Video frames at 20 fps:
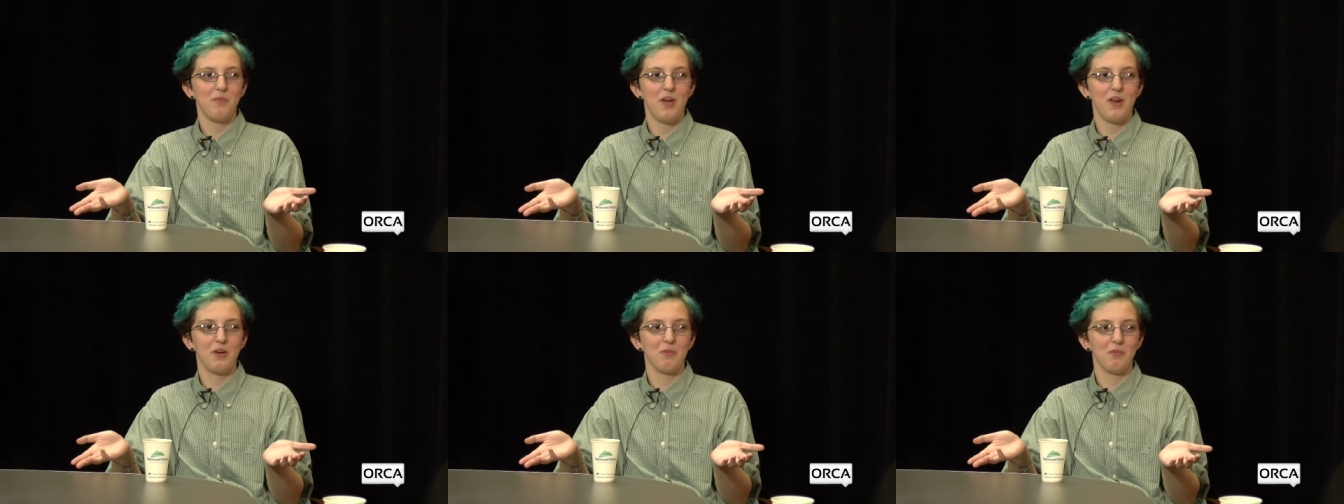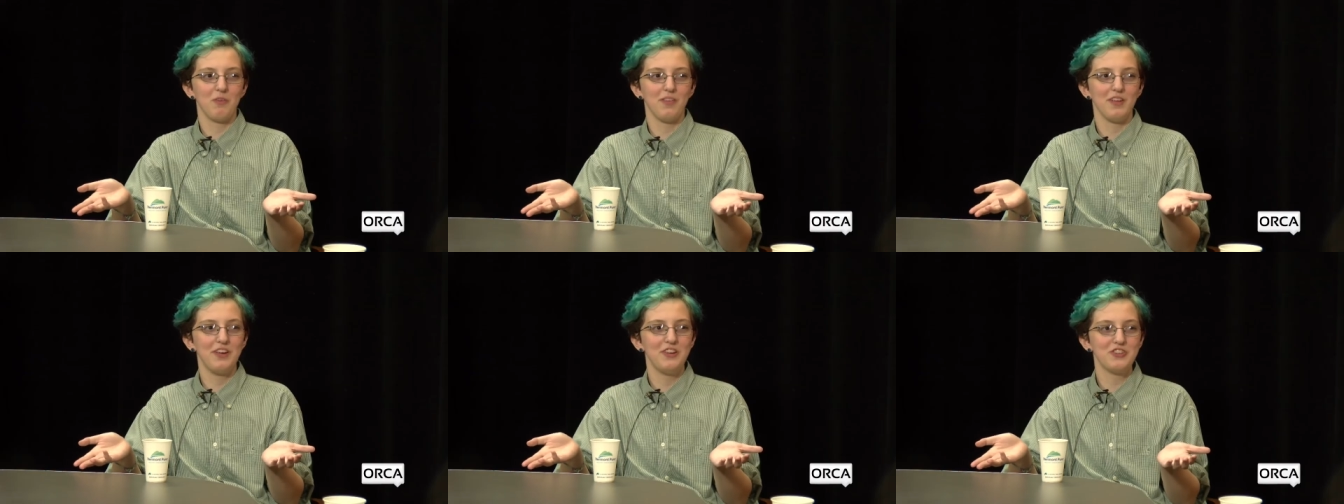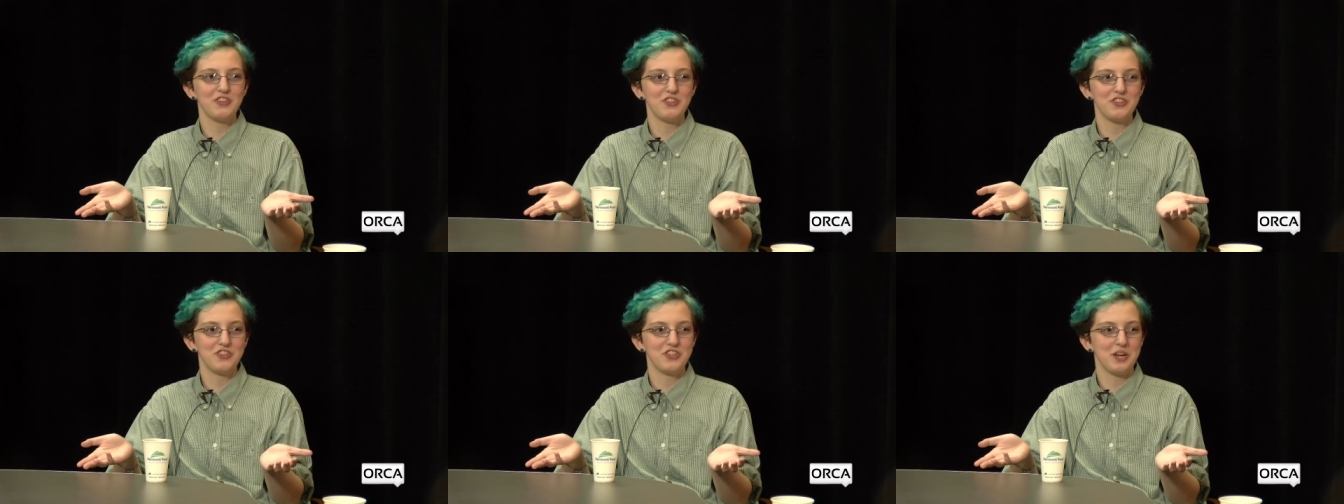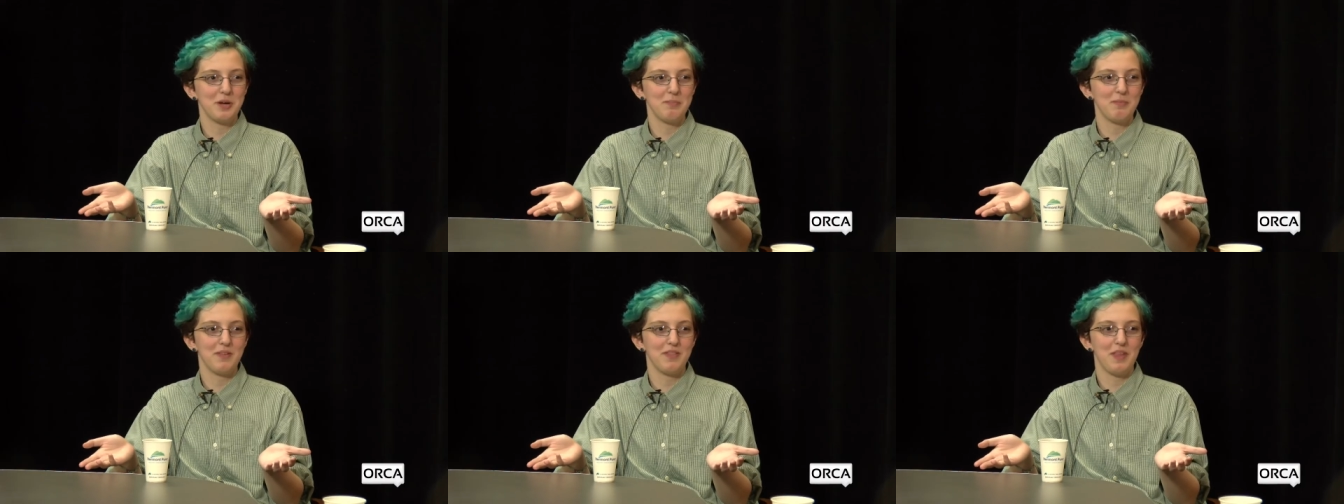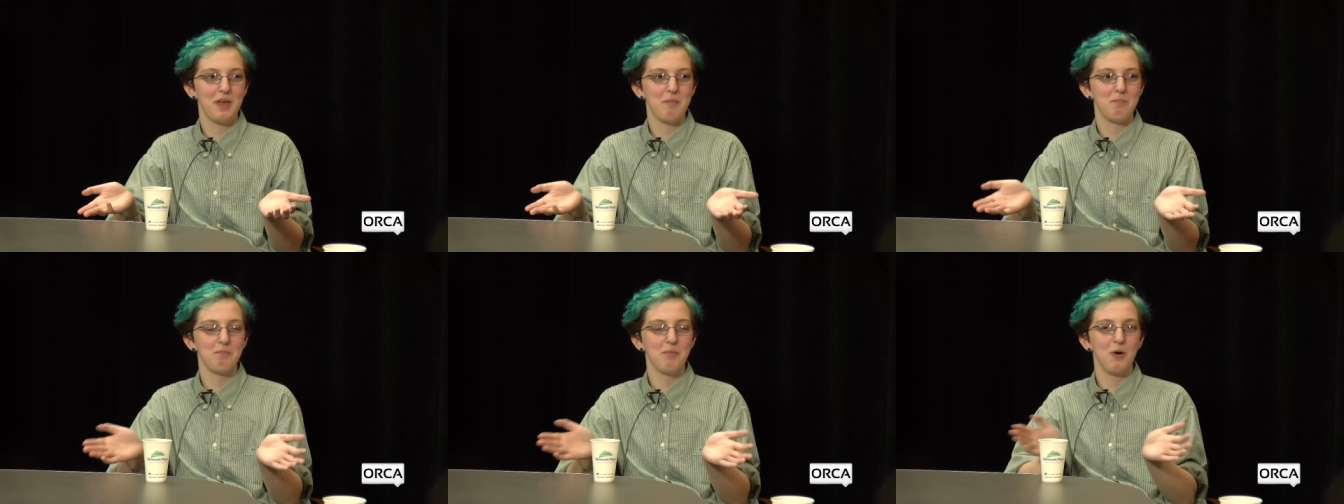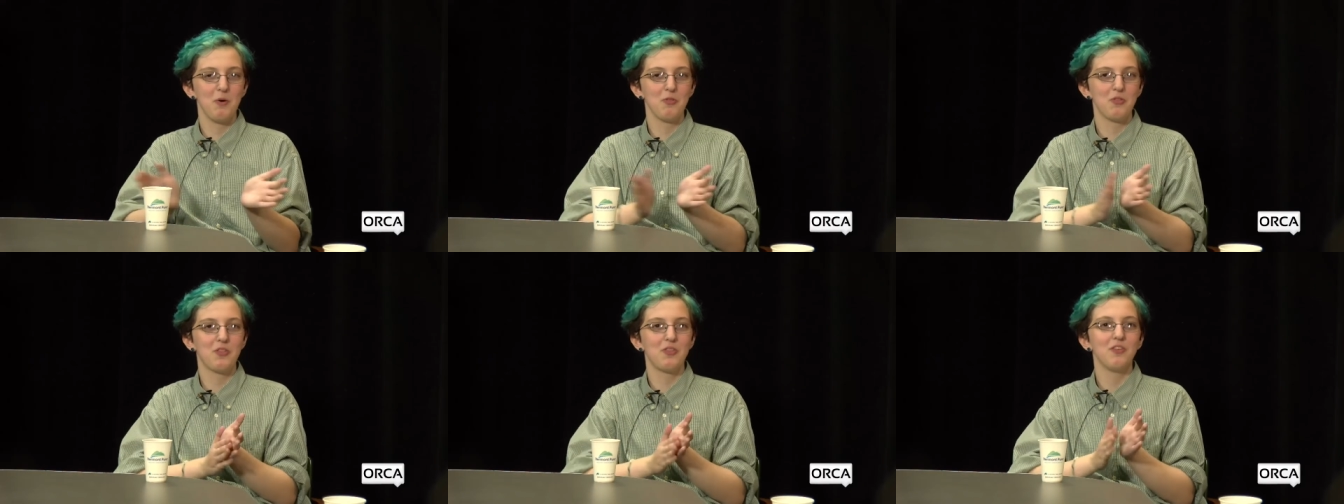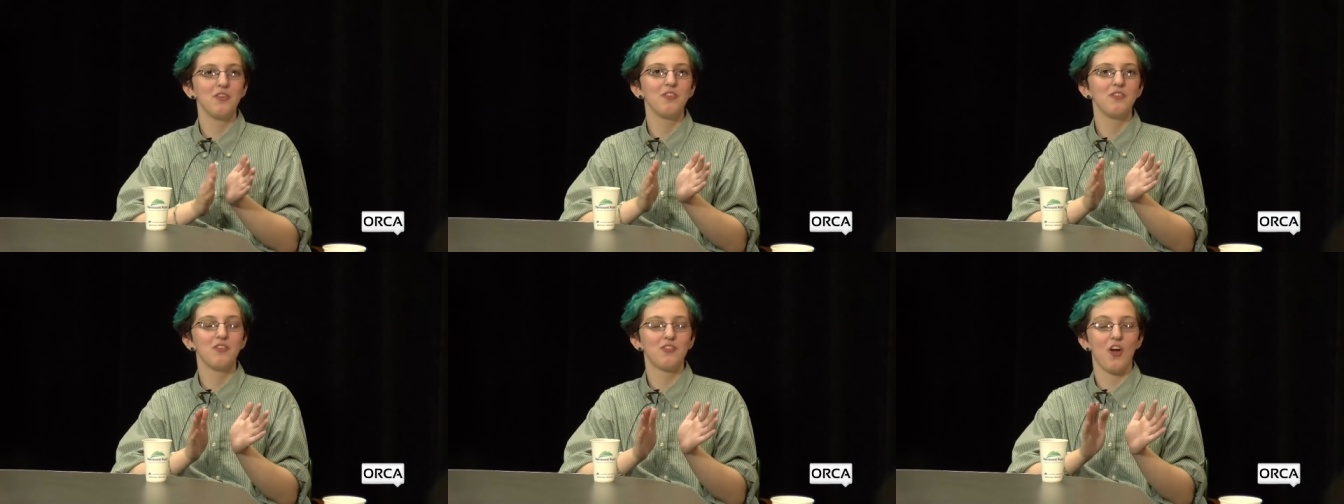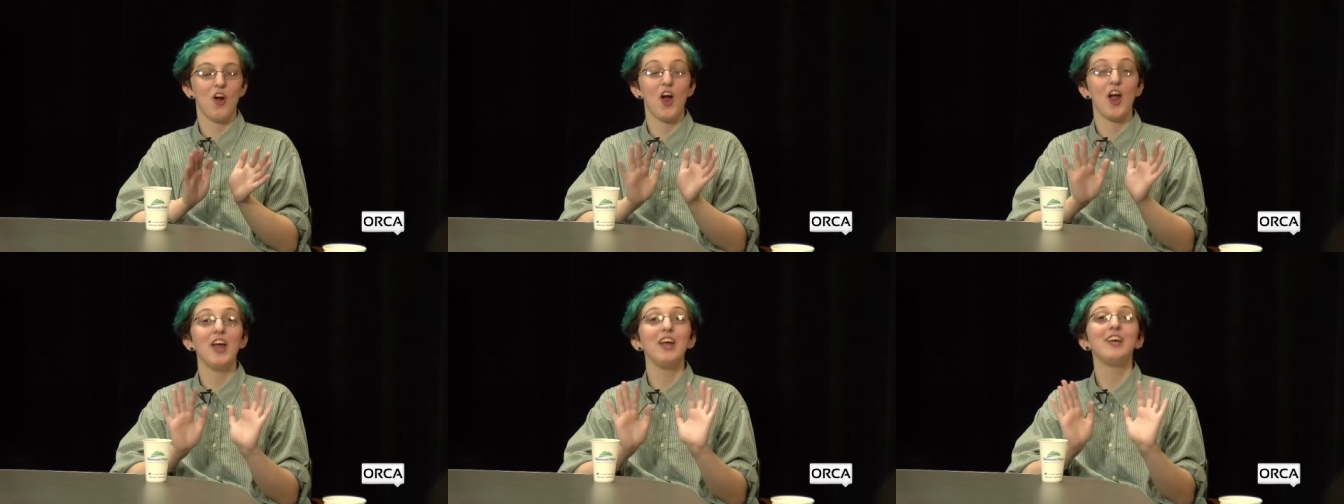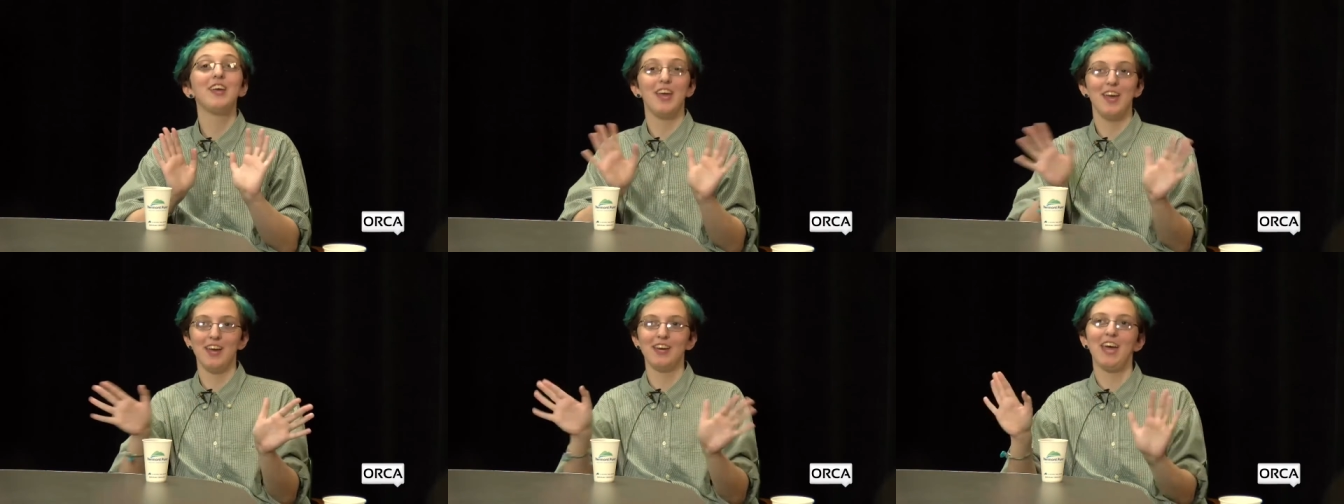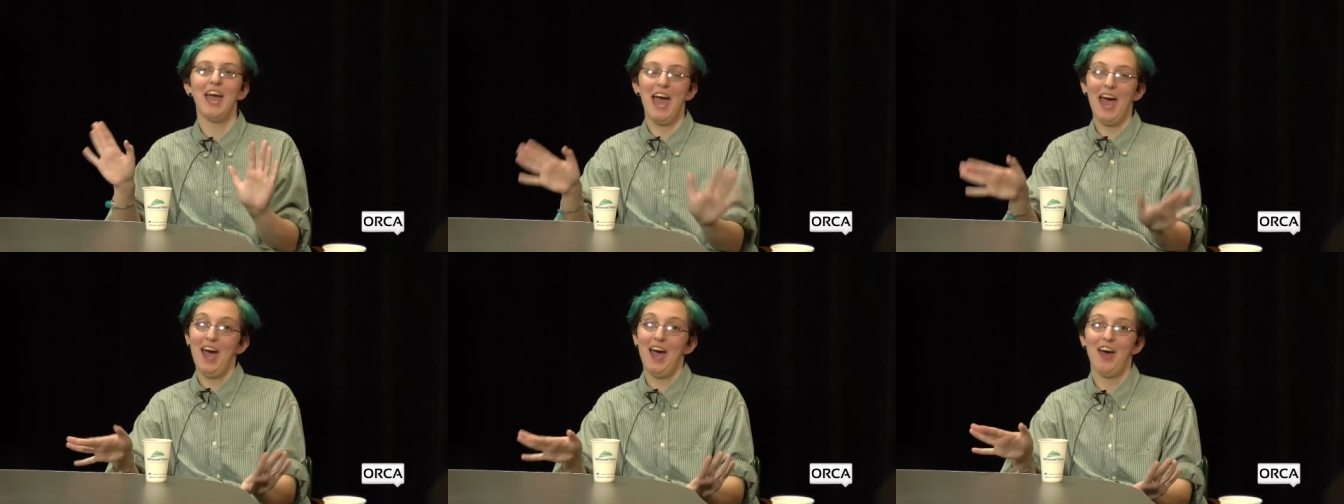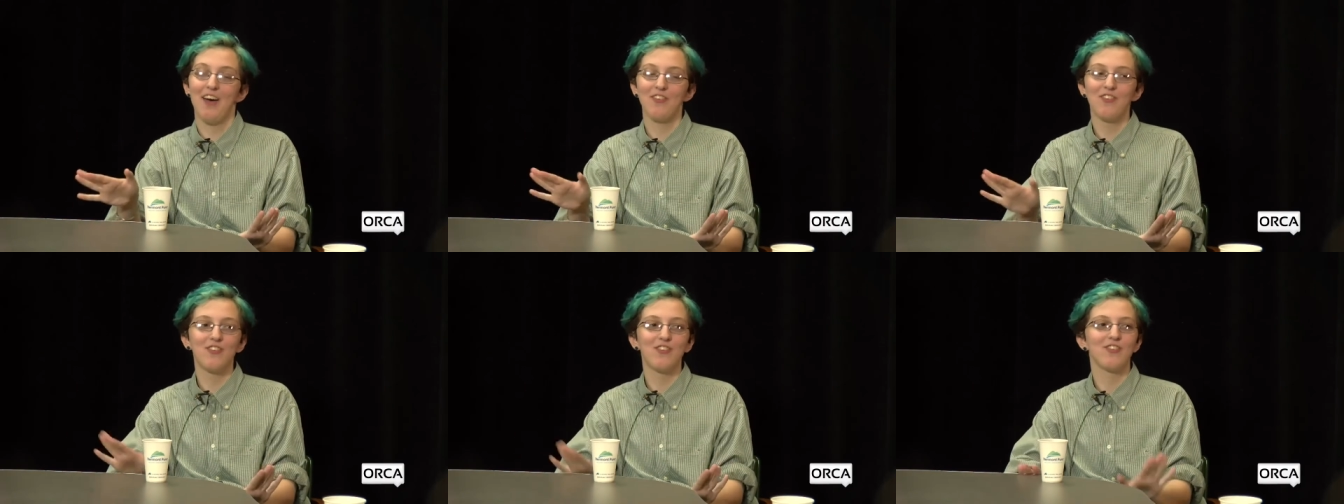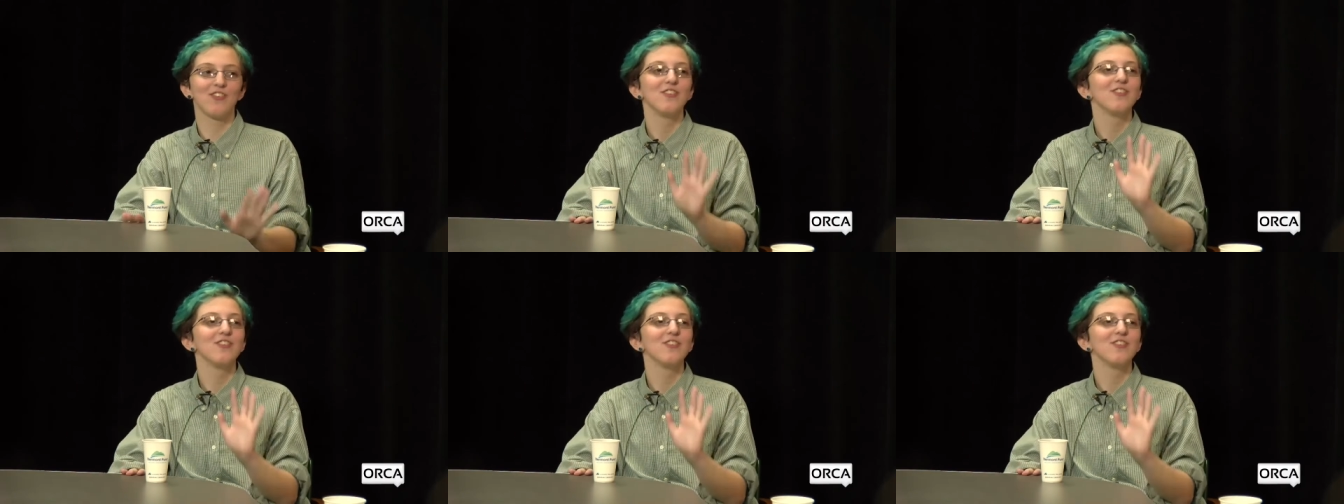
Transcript: in a relationship and they both sorry kick ass